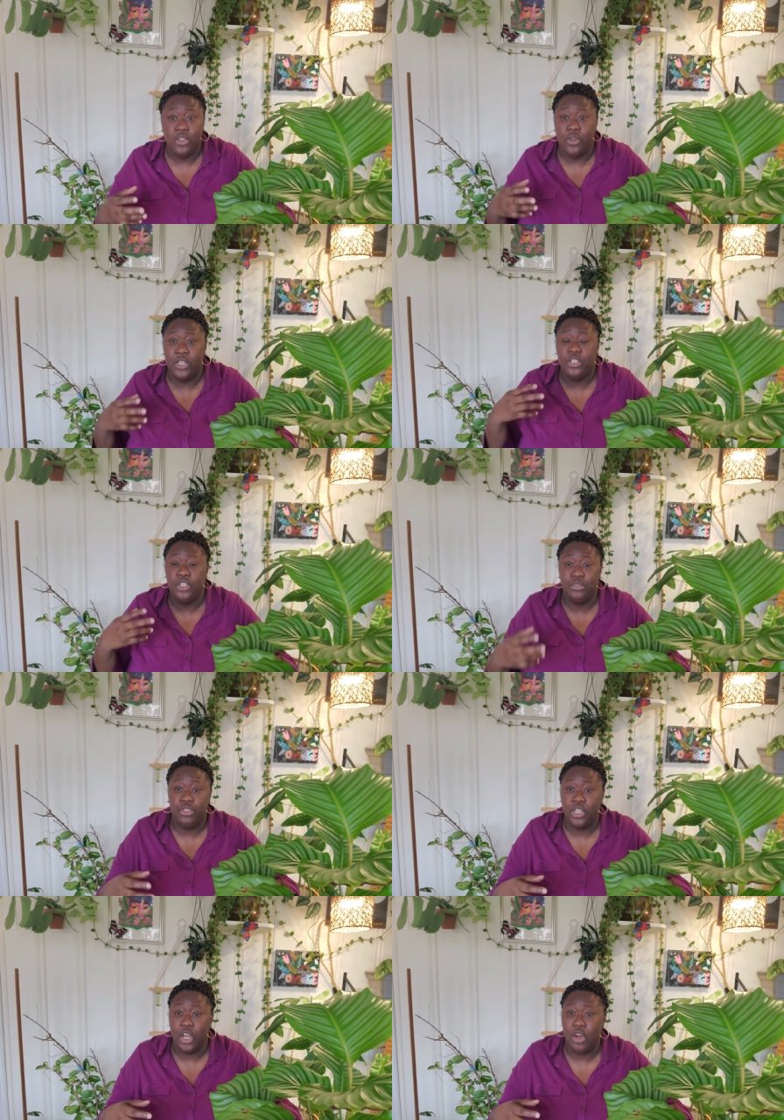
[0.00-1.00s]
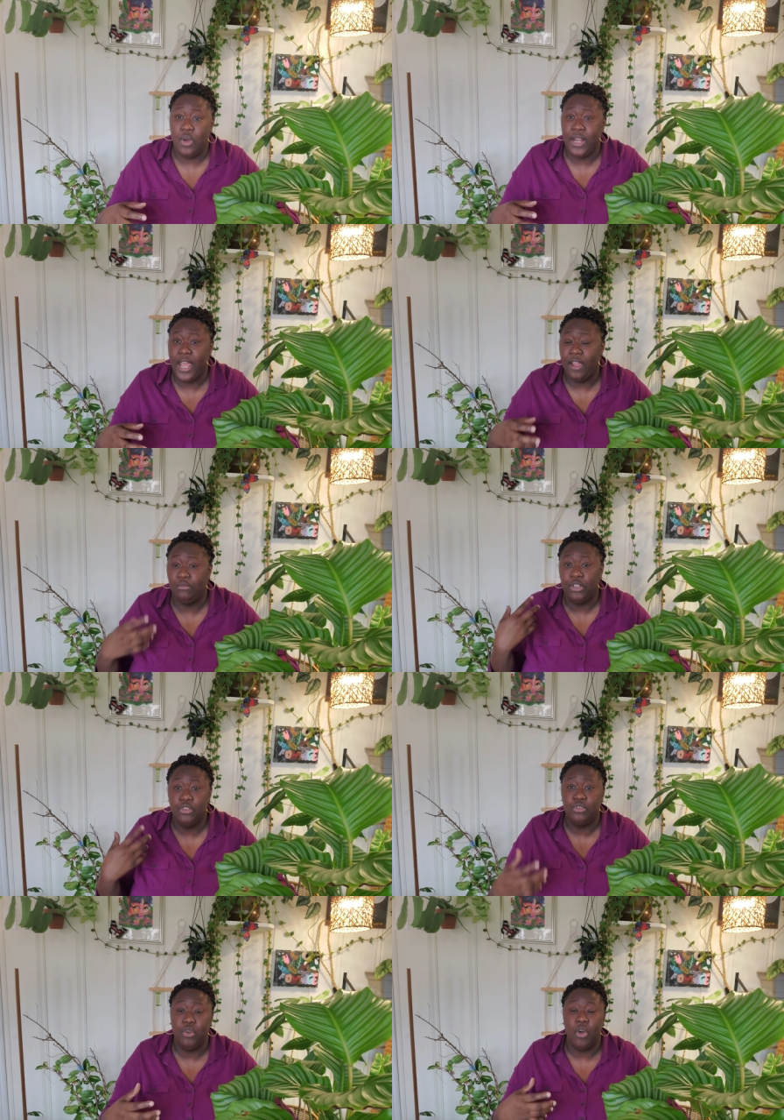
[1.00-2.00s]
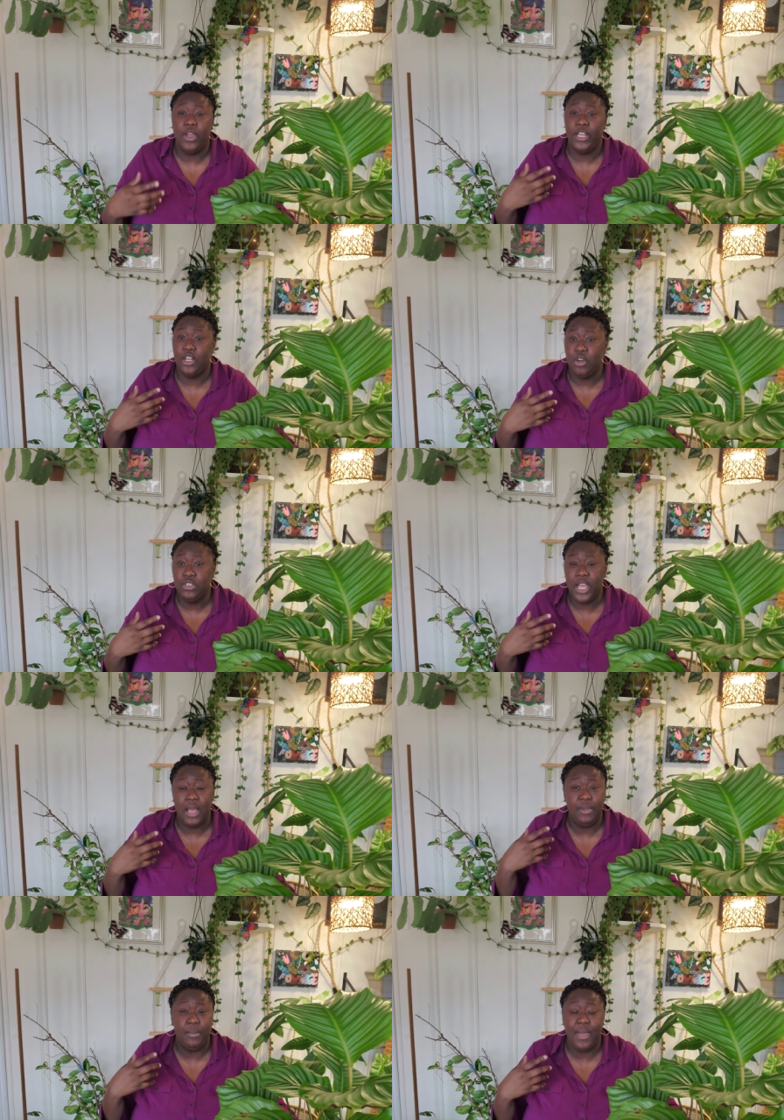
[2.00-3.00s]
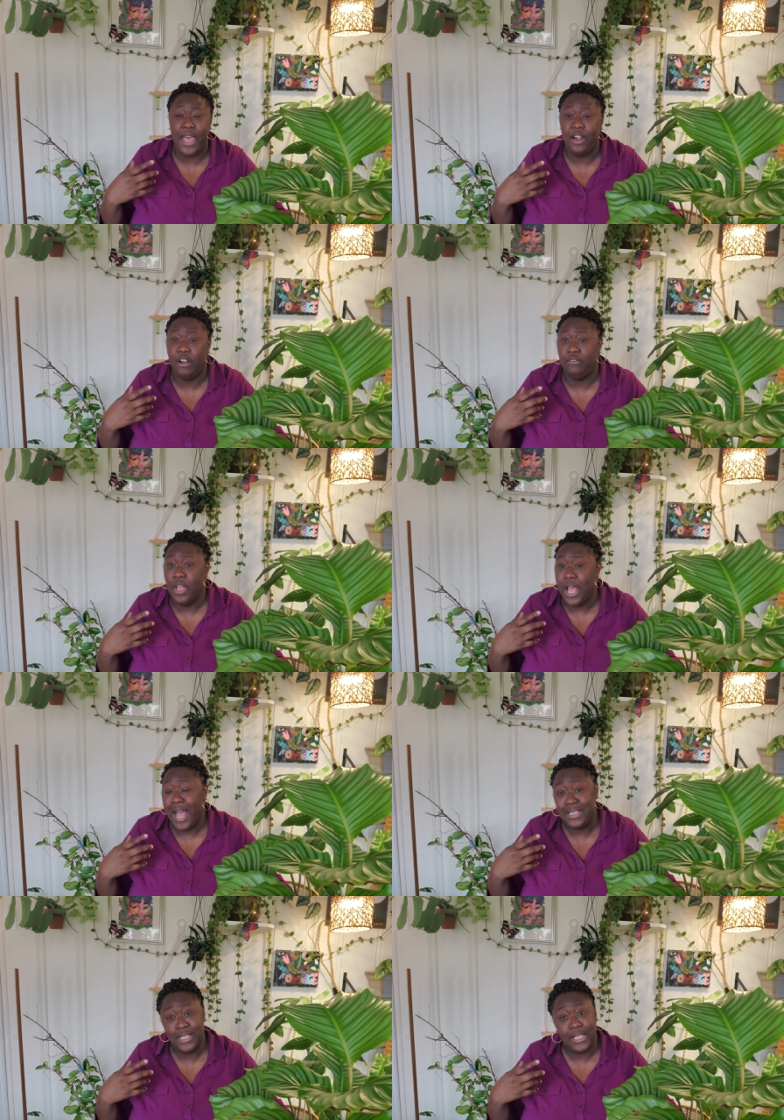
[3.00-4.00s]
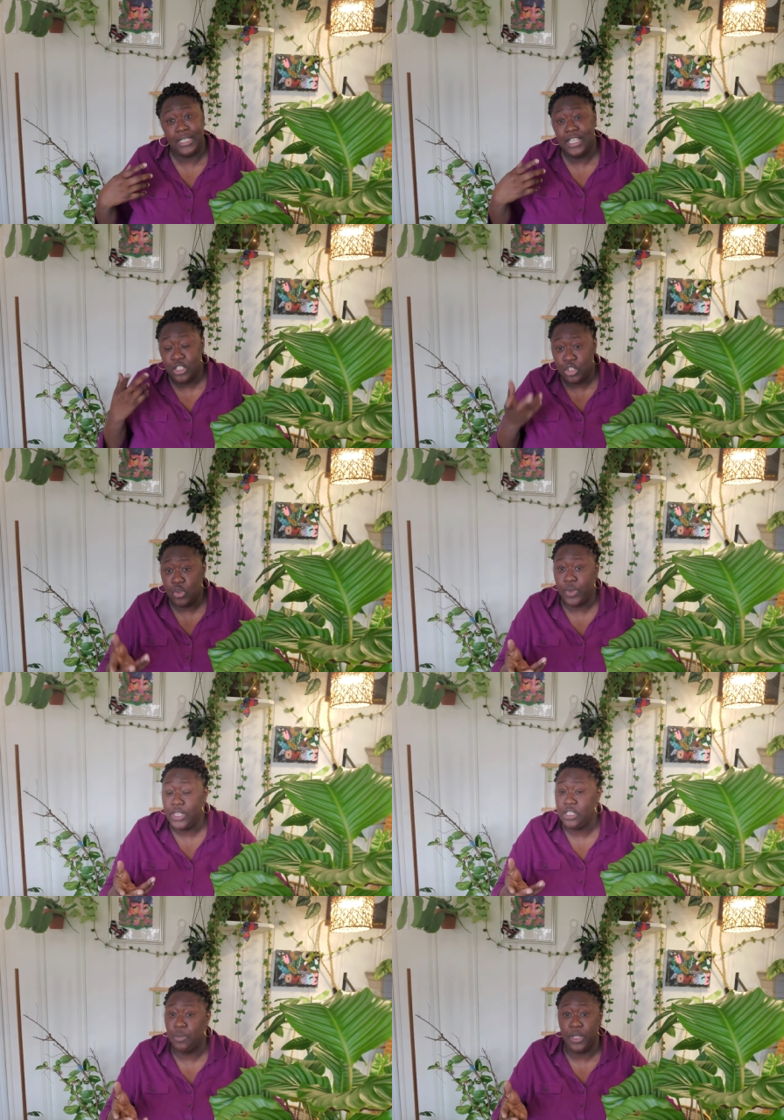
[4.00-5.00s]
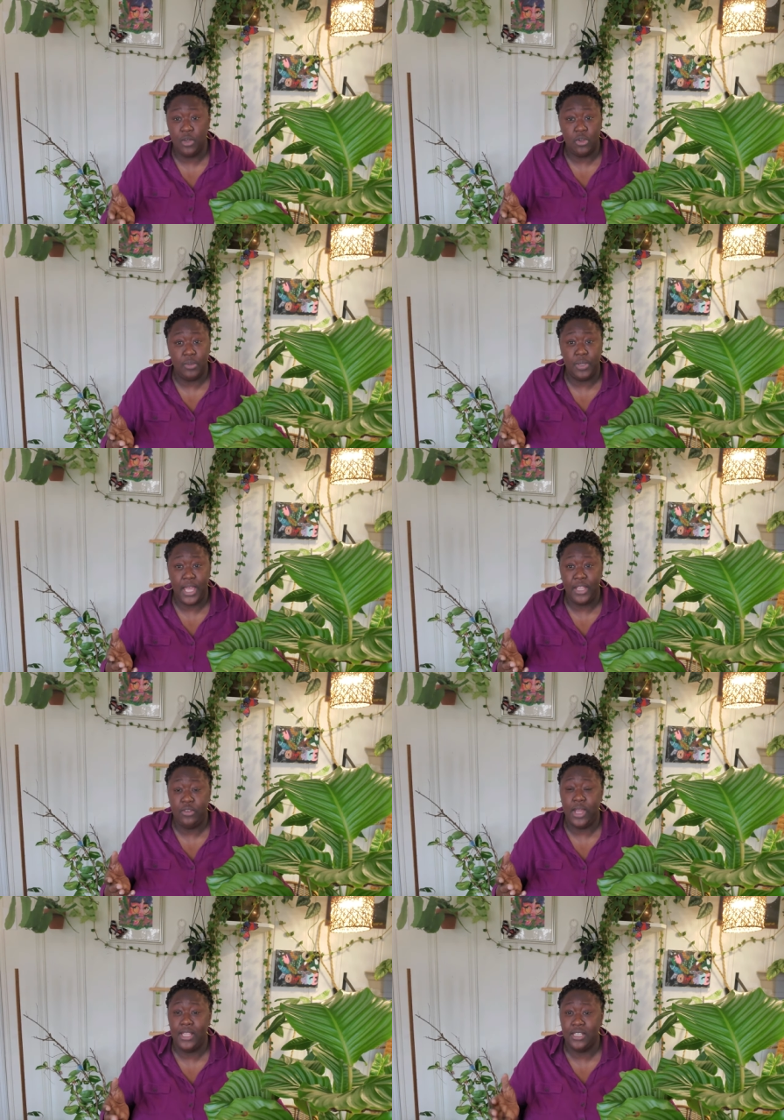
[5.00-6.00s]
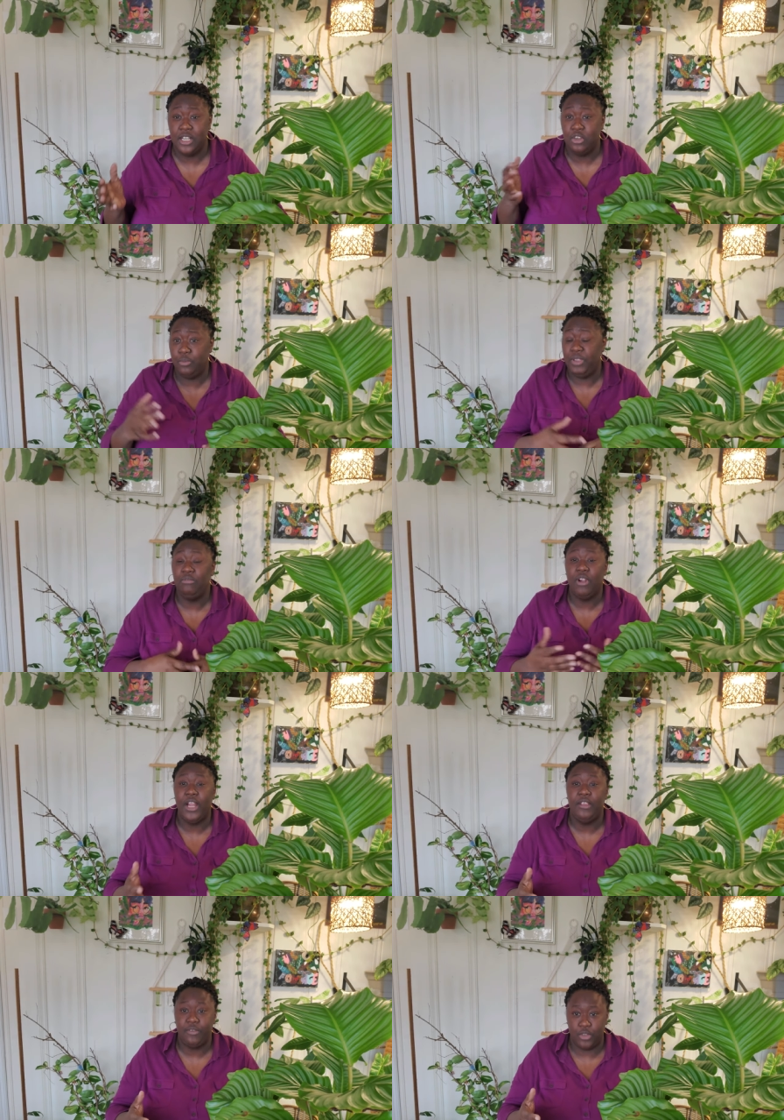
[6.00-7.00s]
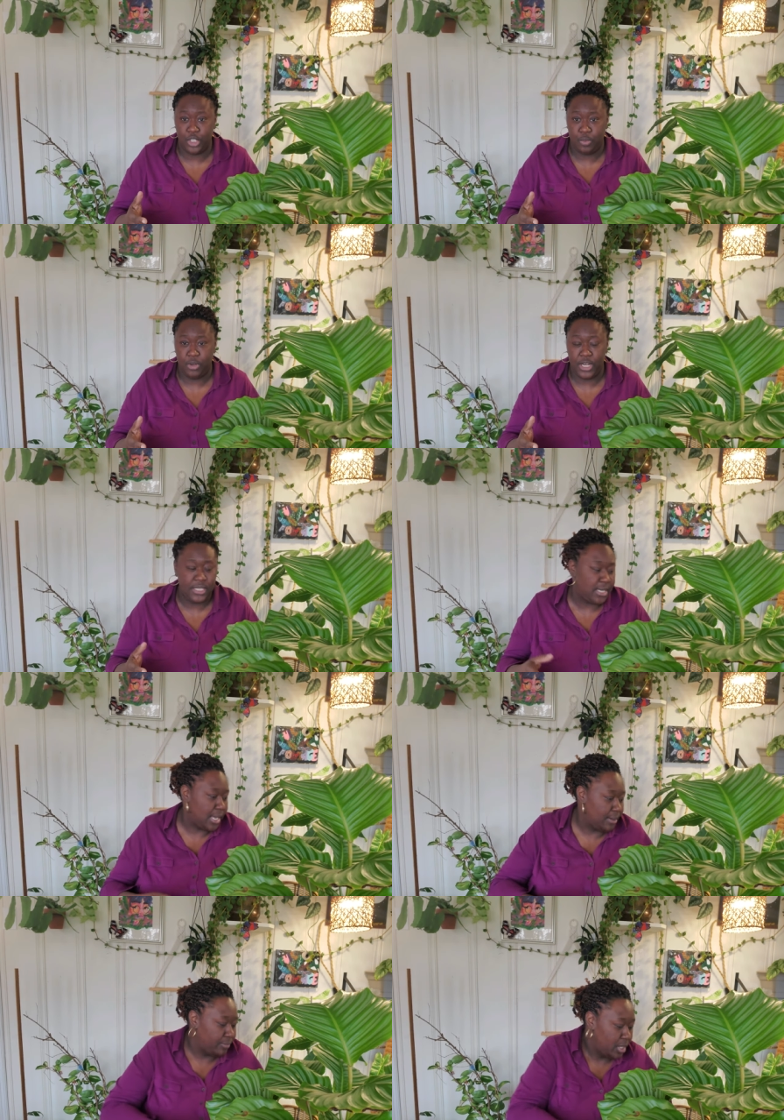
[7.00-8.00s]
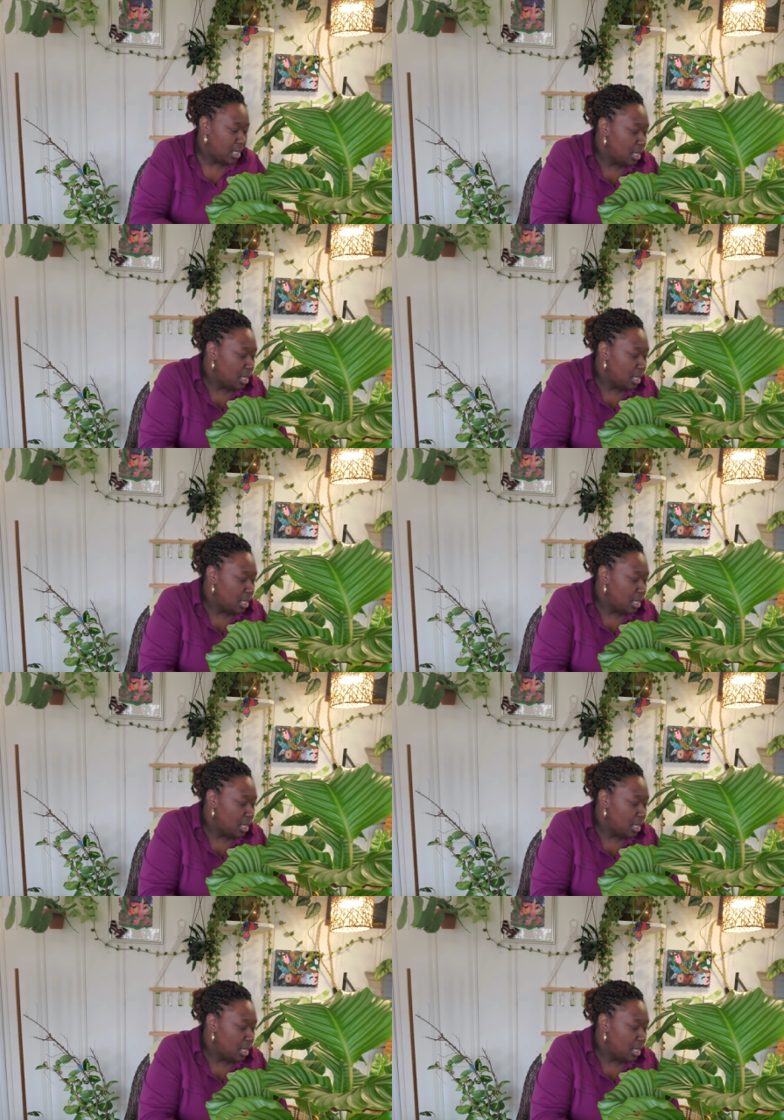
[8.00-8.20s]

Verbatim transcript: You can do so and have roots growing in no time in a matter of, I say, at least two weeks, depending on the plant, you guys, and it'll be ready for springtime.